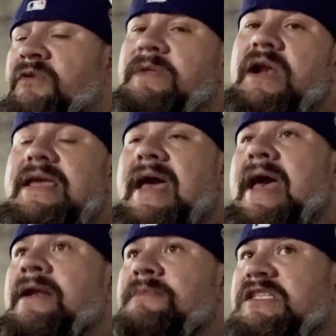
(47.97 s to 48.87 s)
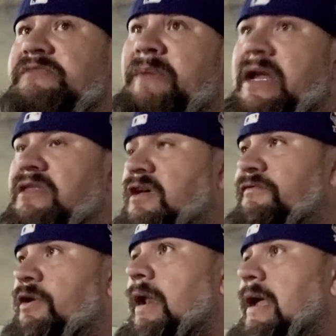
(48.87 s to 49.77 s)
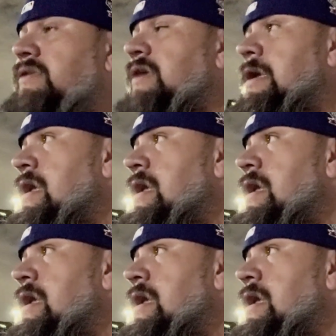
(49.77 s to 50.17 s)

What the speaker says: From there, he had them inspect the fuel lines.